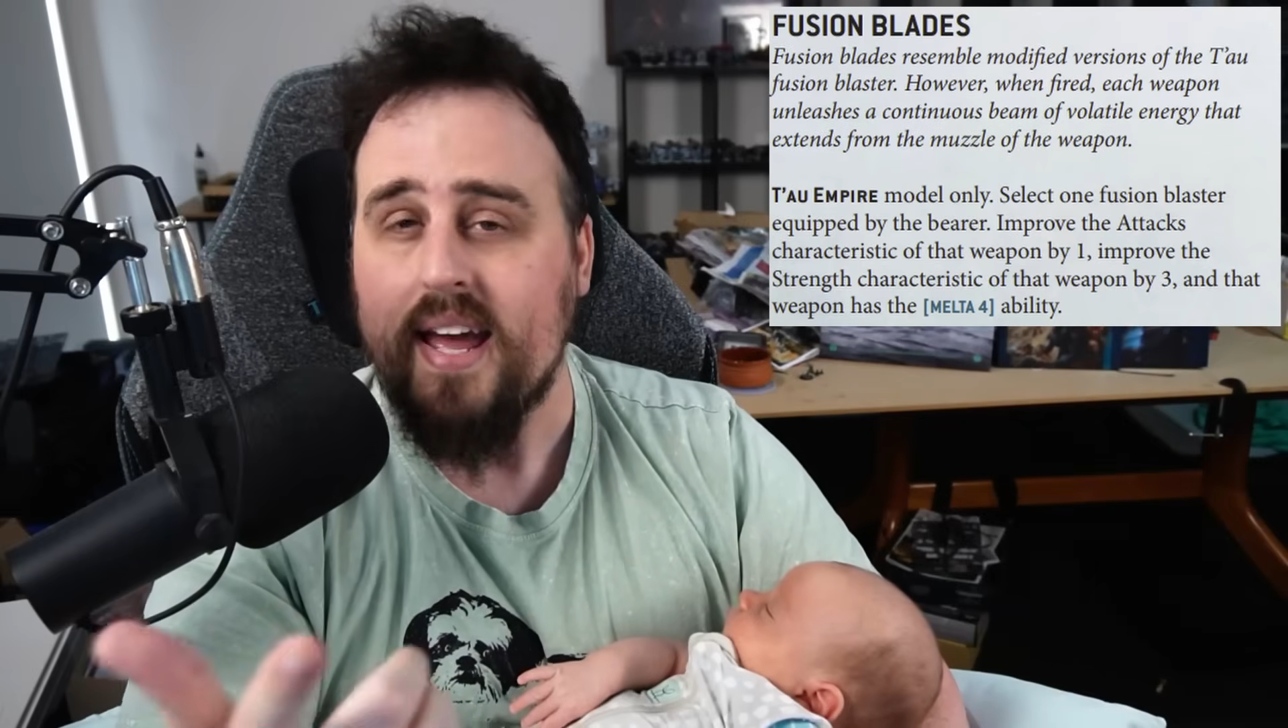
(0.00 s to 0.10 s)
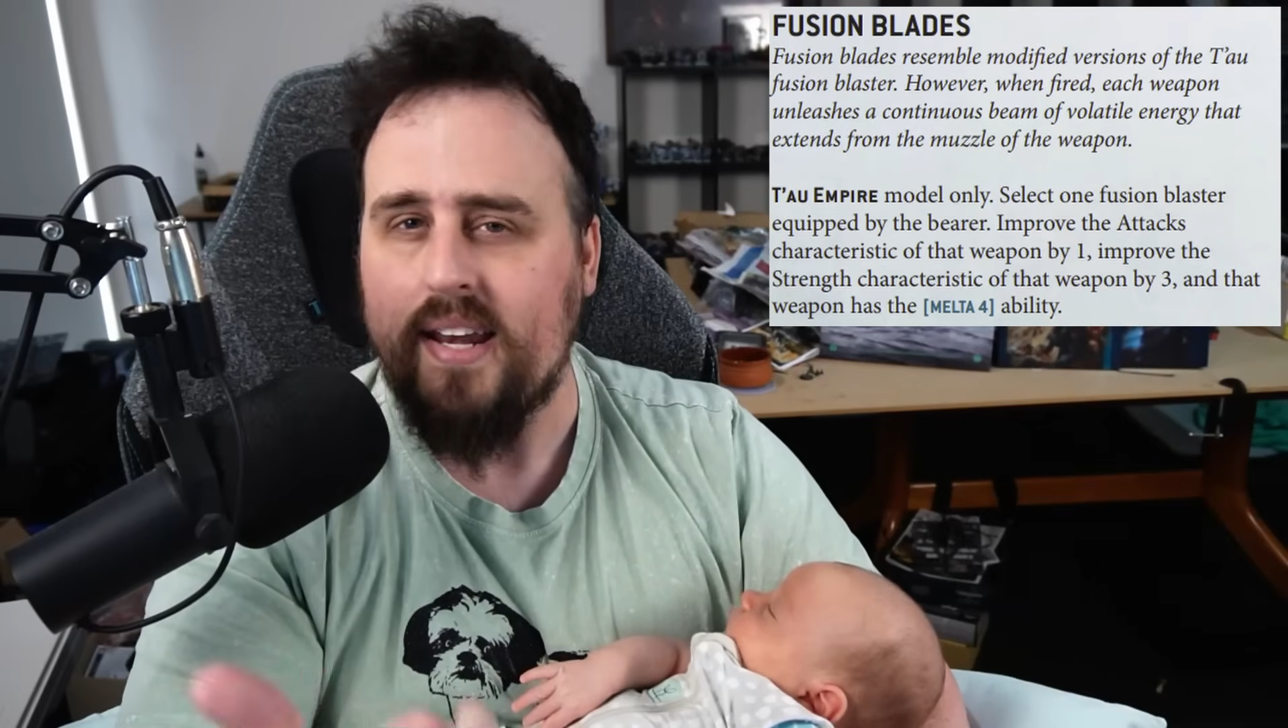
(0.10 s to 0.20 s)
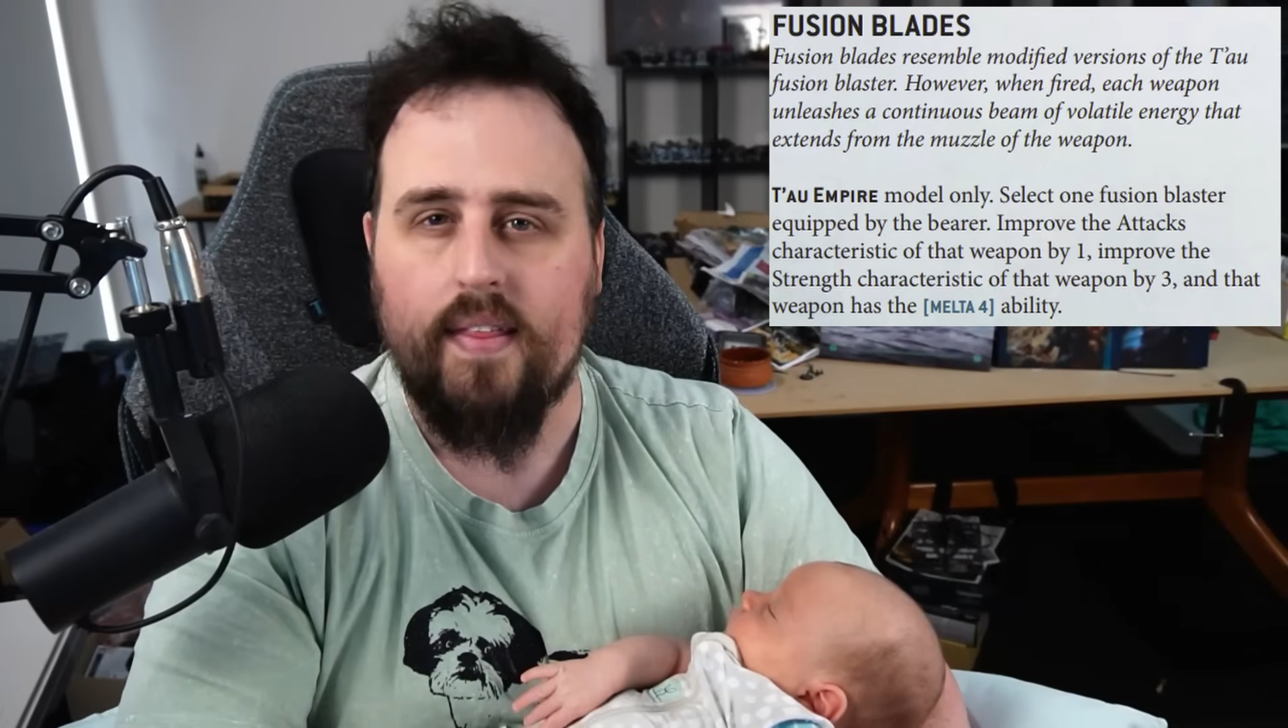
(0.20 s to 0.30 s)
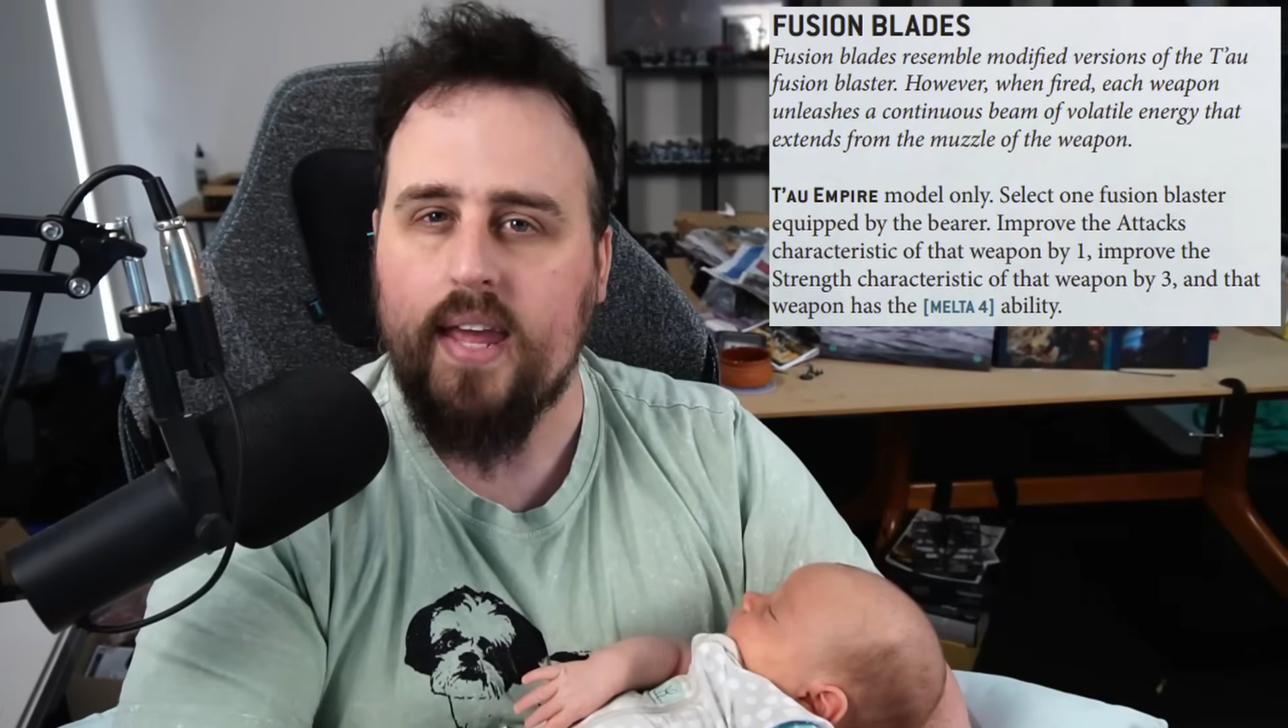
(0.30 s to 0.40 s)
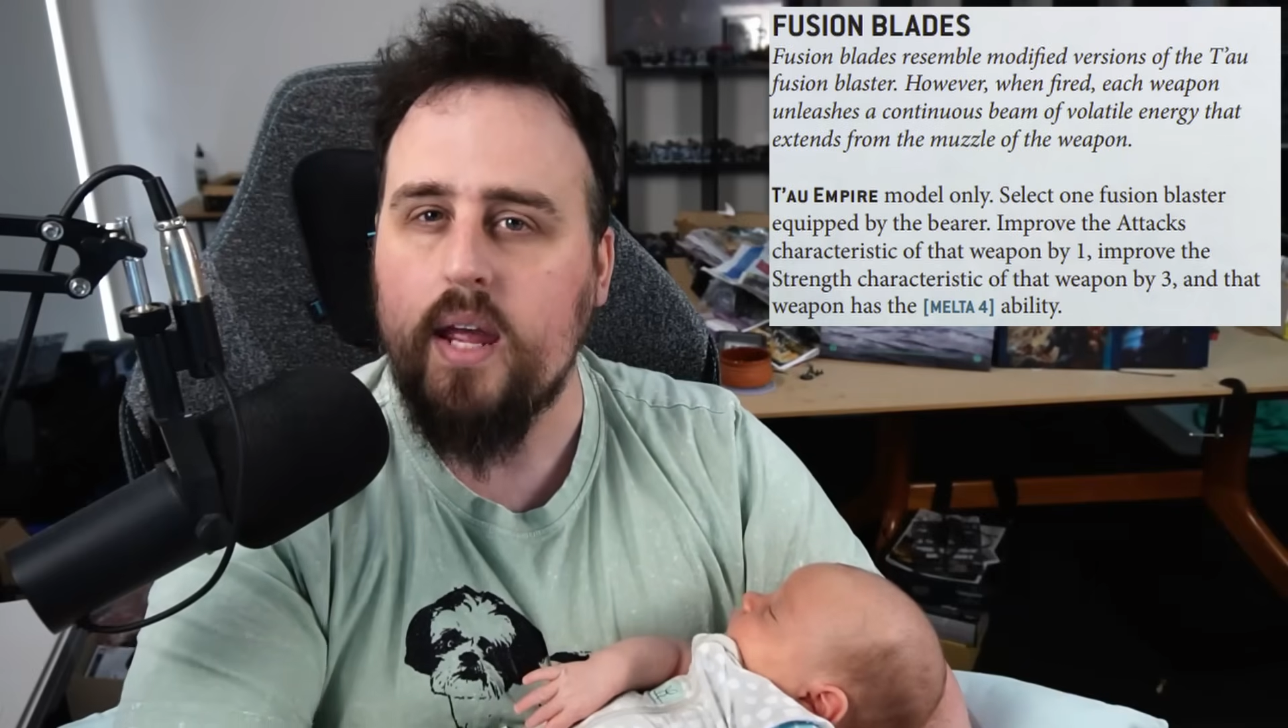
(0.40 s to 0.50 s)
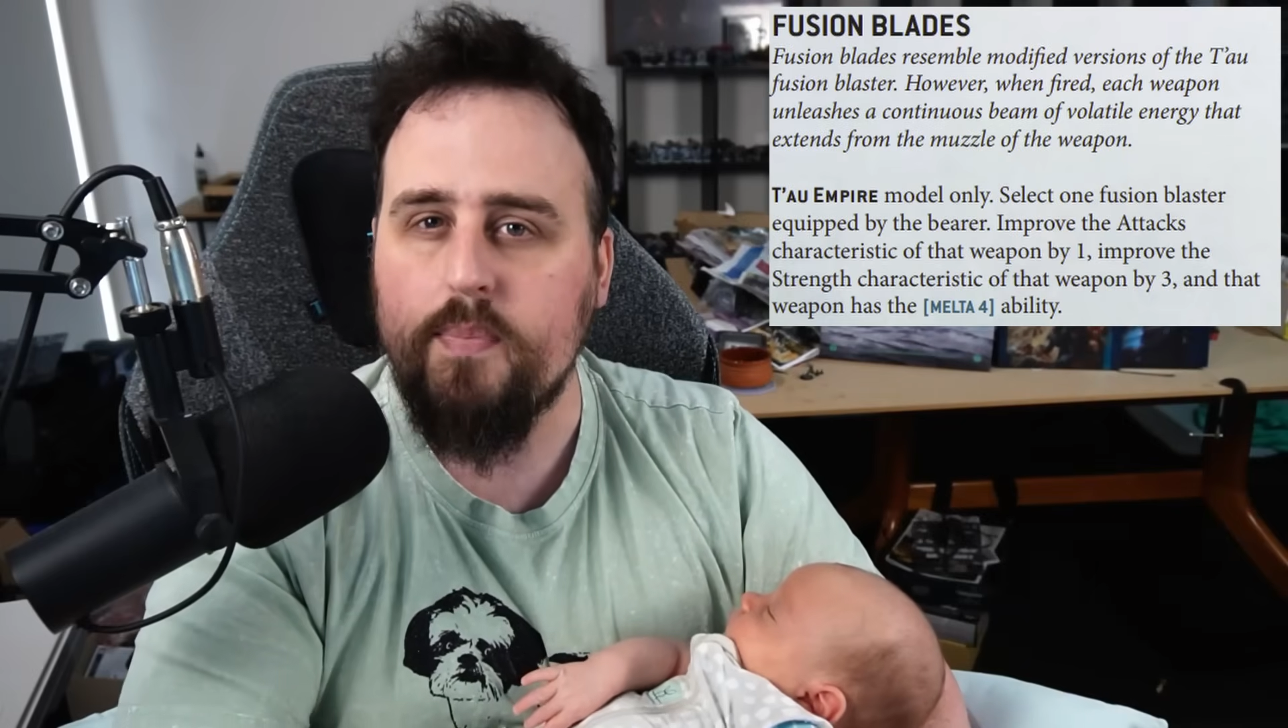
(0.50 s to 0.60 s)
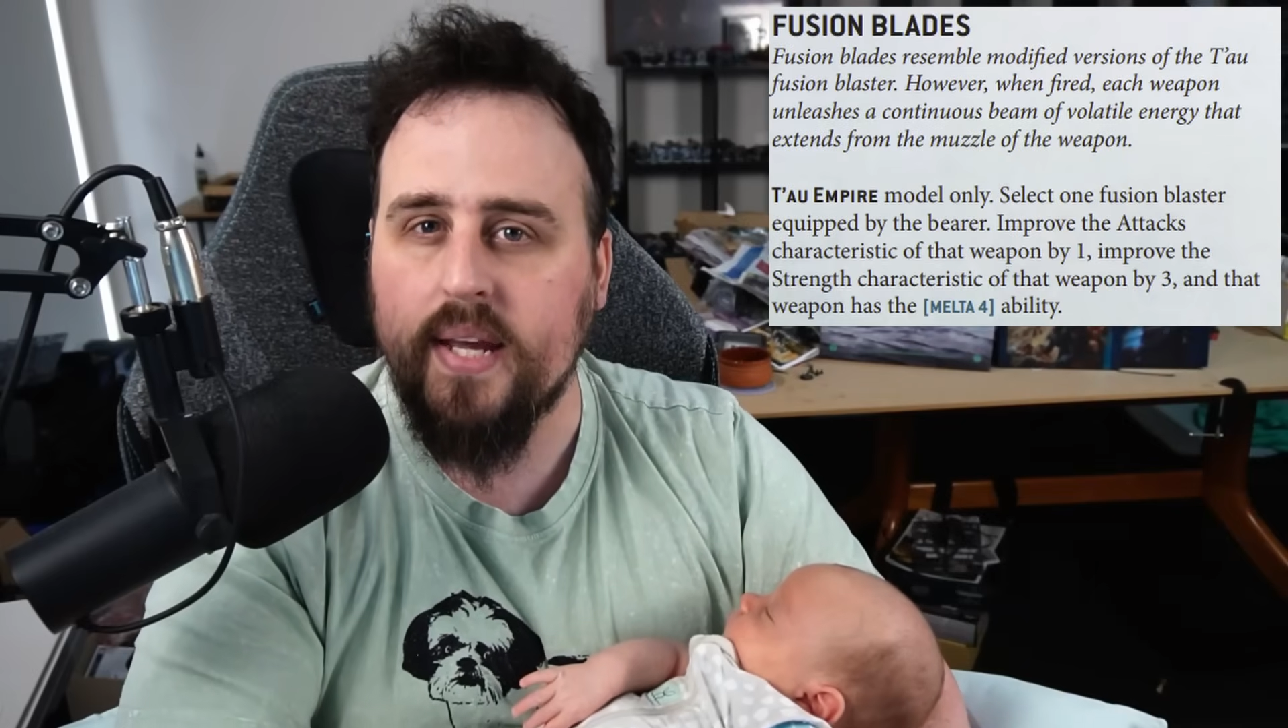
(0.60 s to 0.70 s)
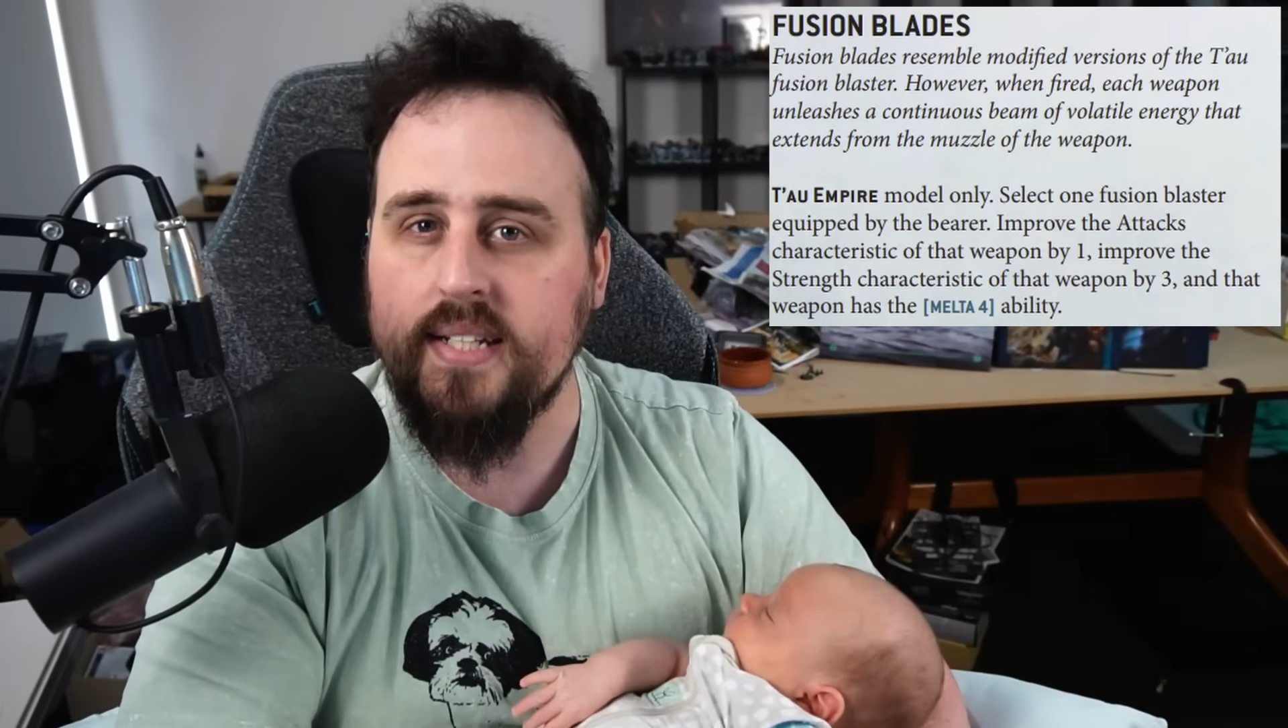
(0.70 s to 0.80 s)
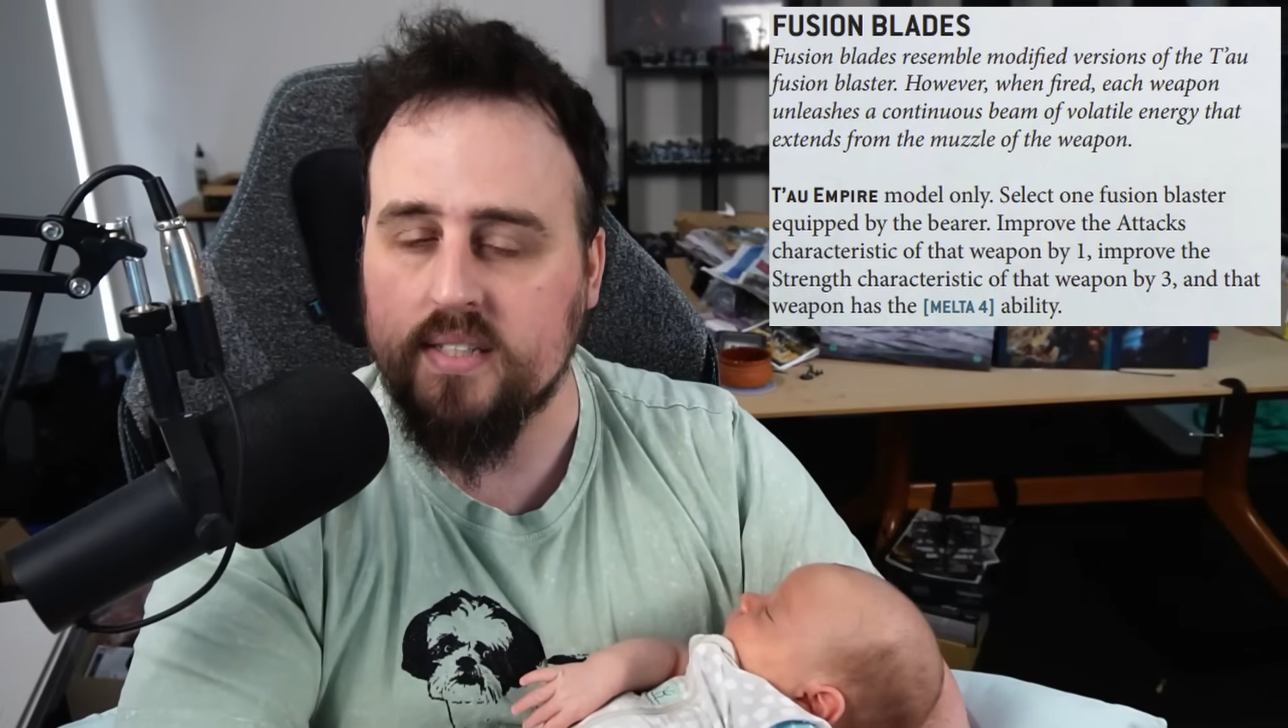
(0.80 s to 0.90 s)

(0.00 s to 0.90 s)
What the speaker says: Now, the AP